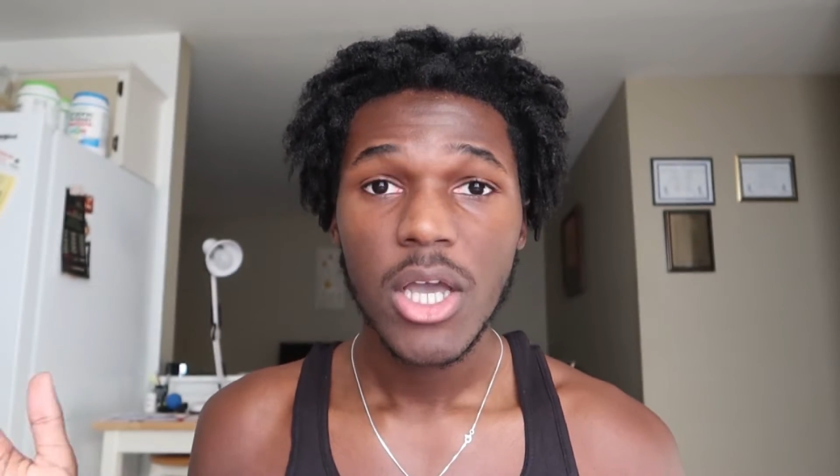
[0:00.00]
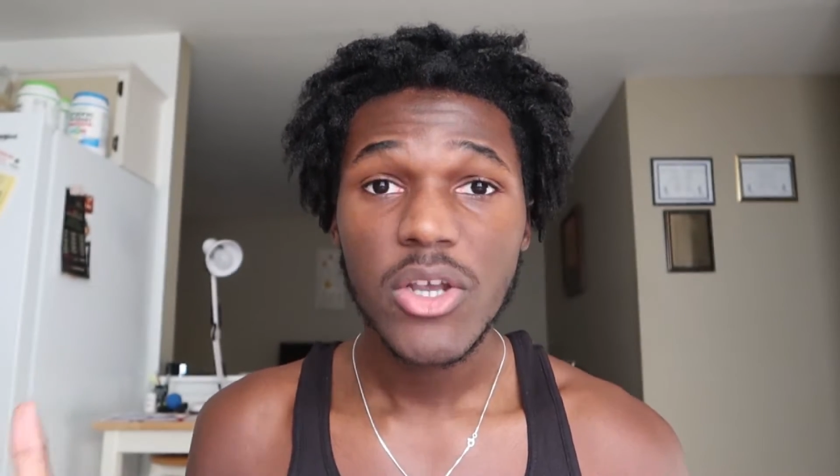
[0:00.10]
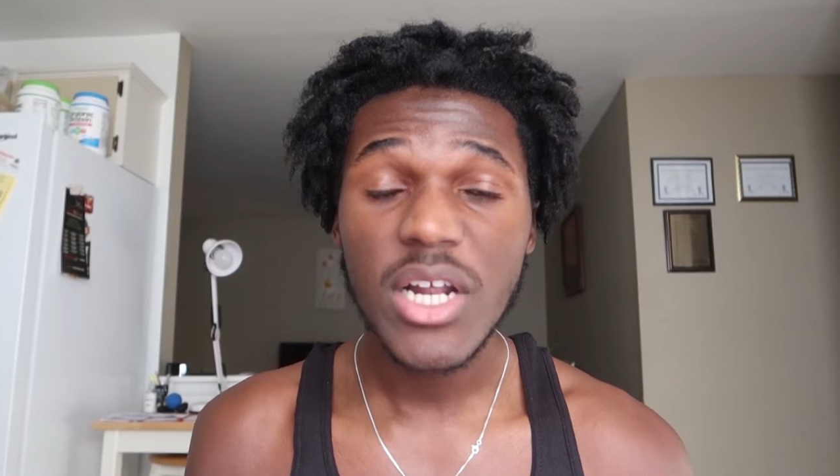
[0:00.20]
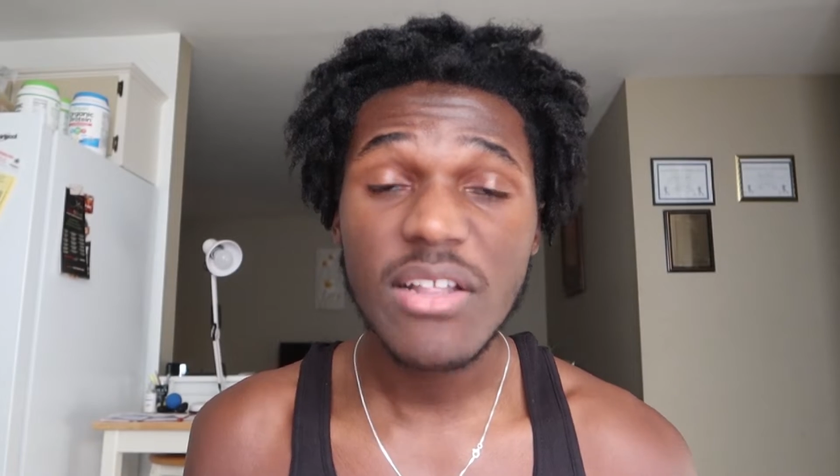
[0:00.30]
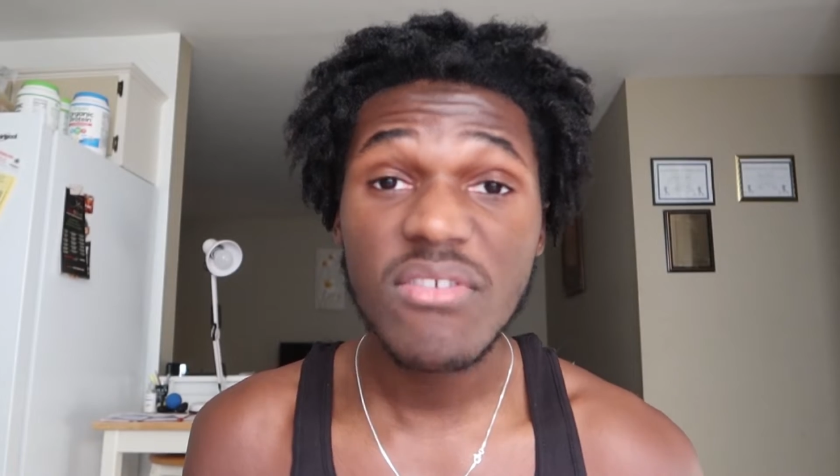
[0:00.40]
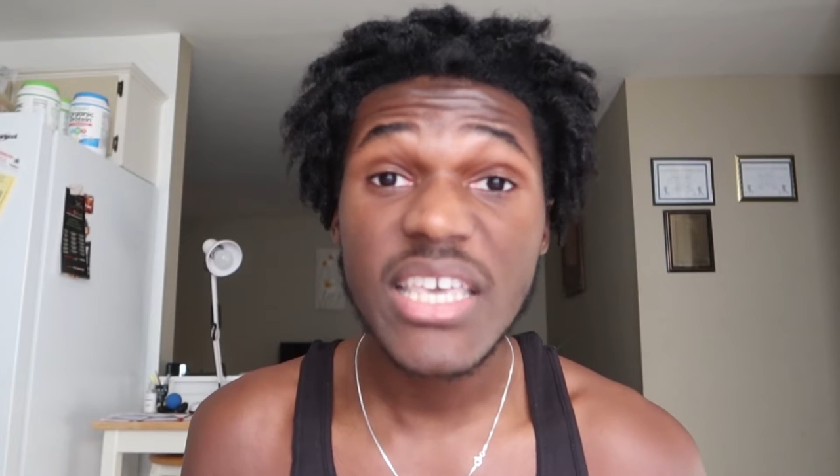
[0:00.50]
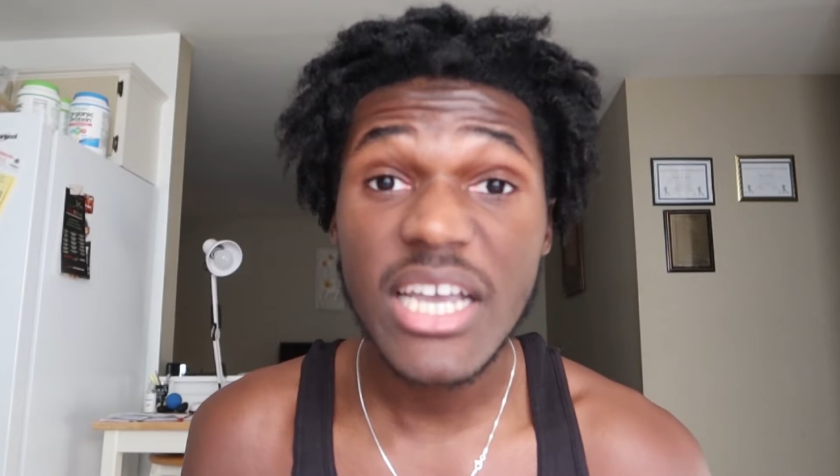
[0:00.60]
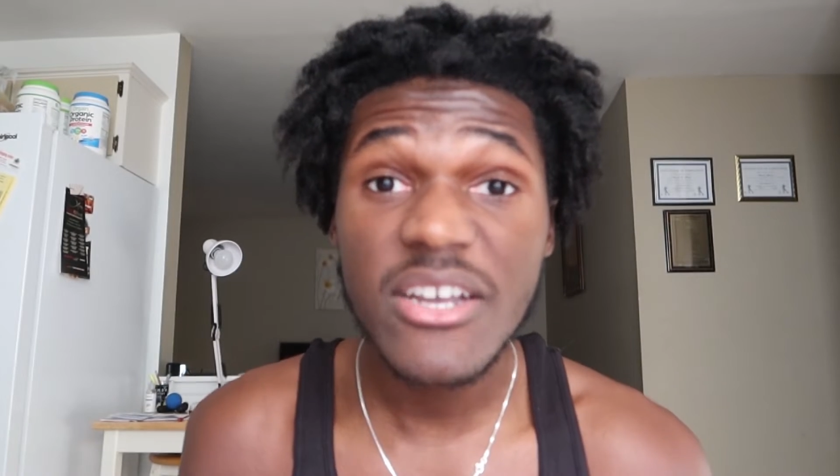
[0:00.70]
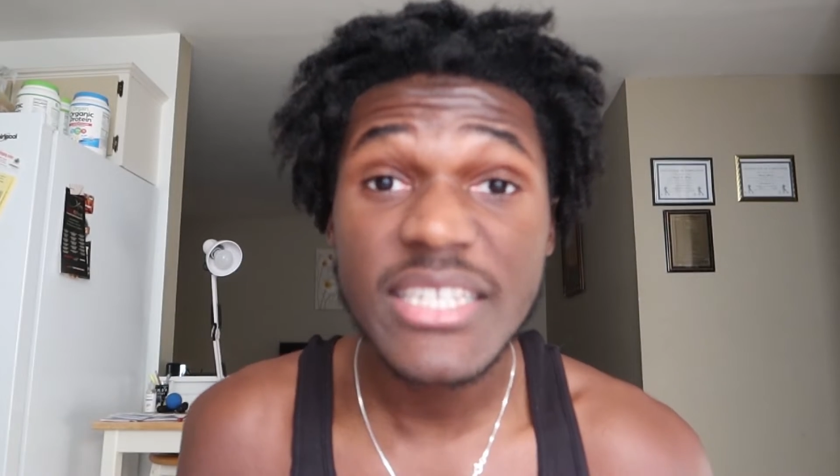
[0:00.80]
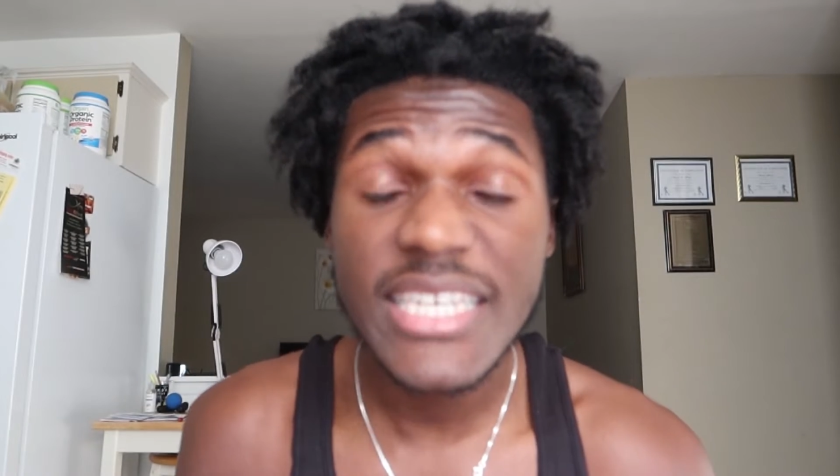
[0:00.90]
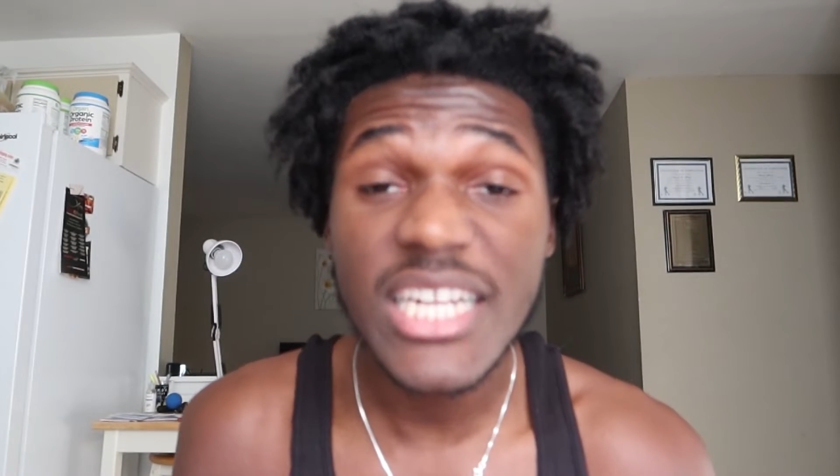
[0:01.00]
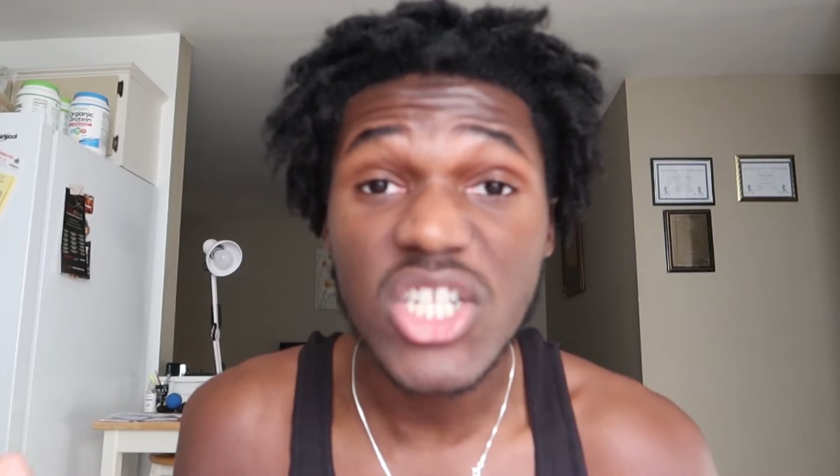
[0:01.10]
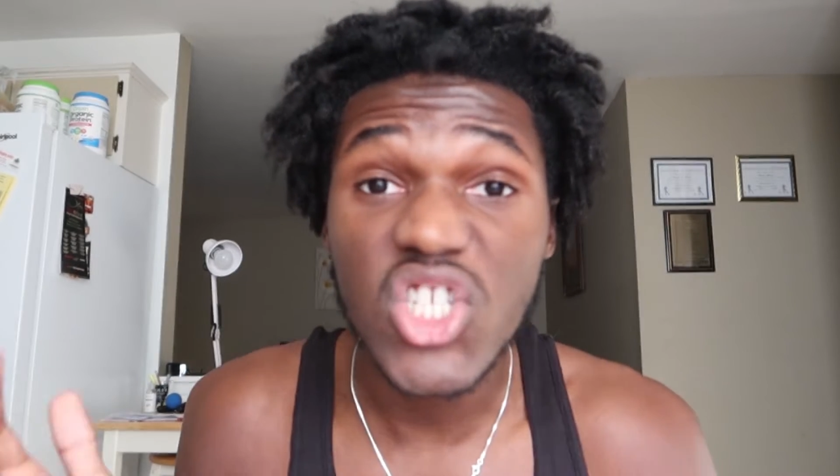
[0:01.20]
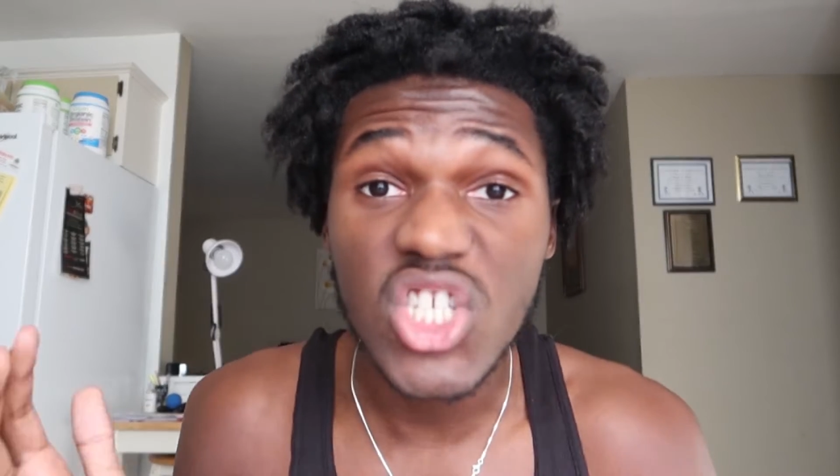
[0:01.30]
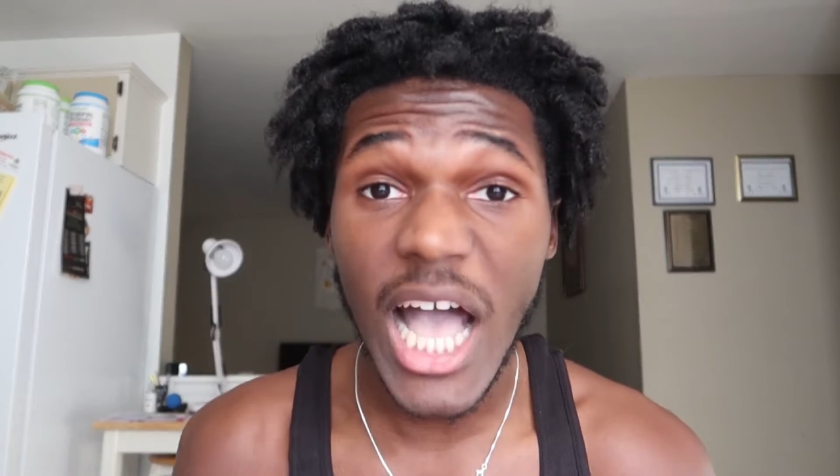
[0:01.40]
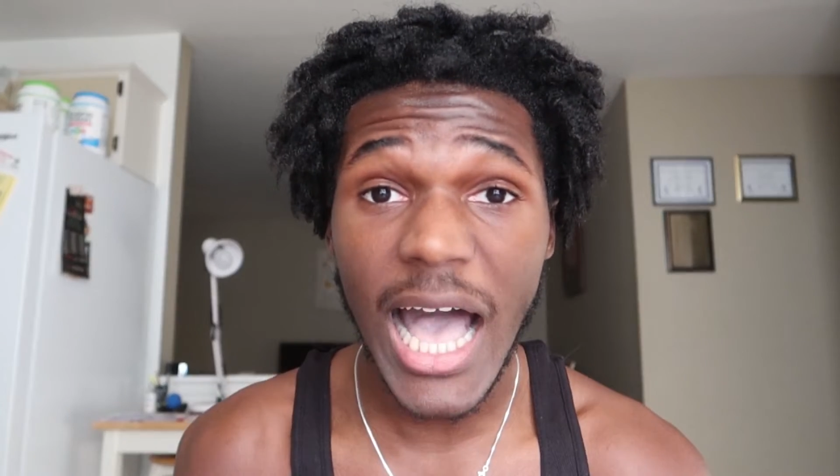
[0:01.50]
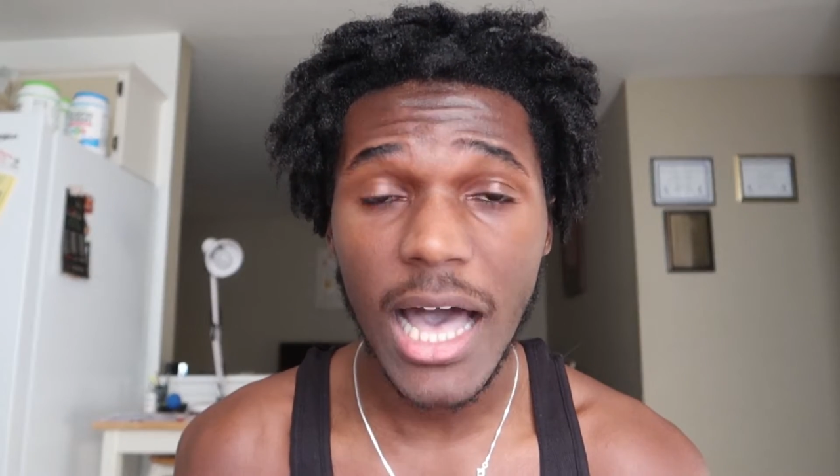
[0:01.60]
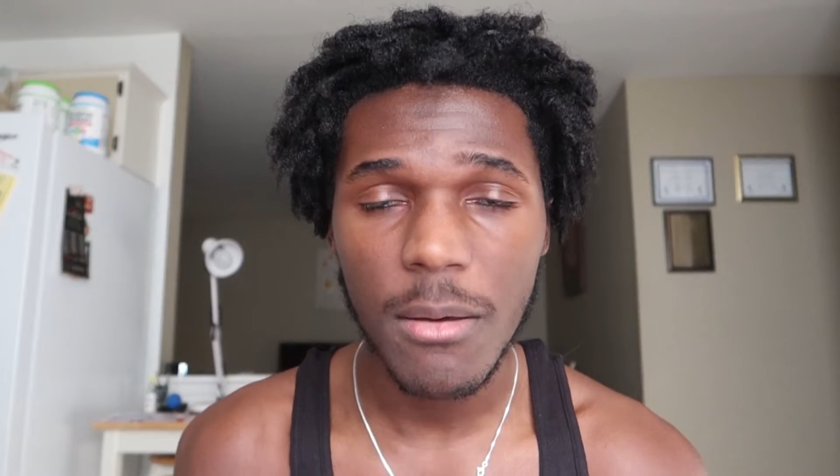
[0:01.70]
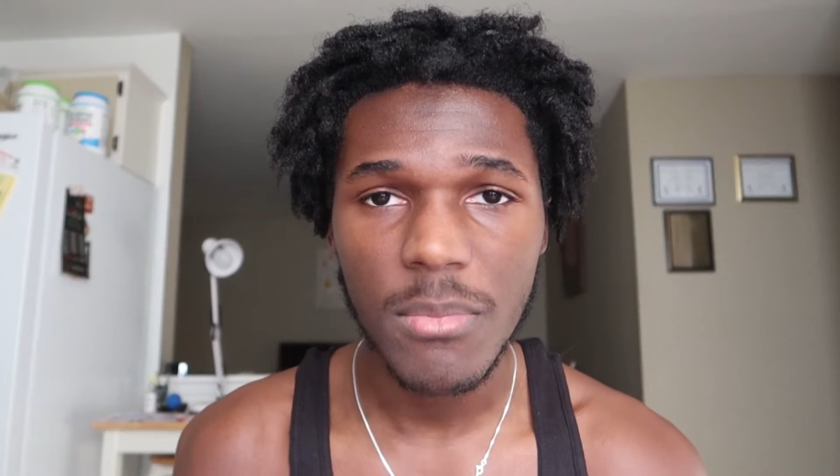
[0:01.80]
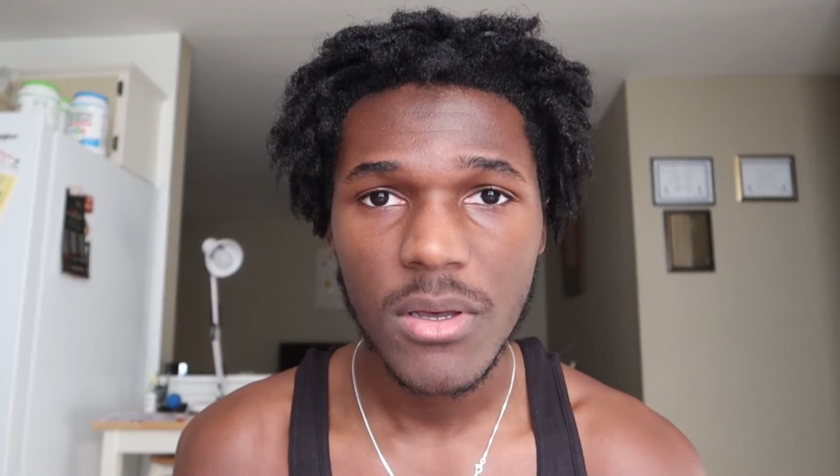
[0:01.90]
You're not even guaranteed a
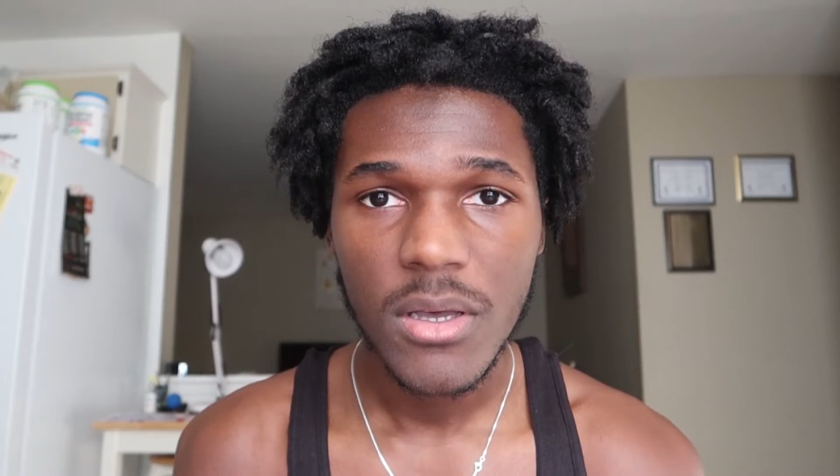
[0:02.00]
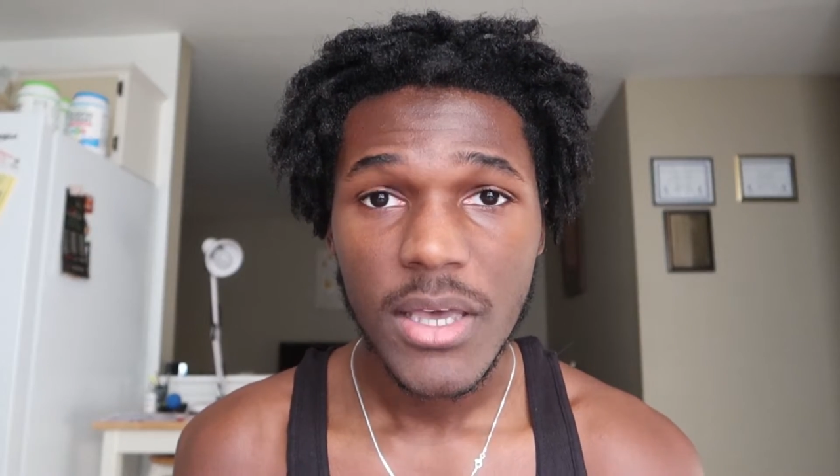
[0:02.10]
job.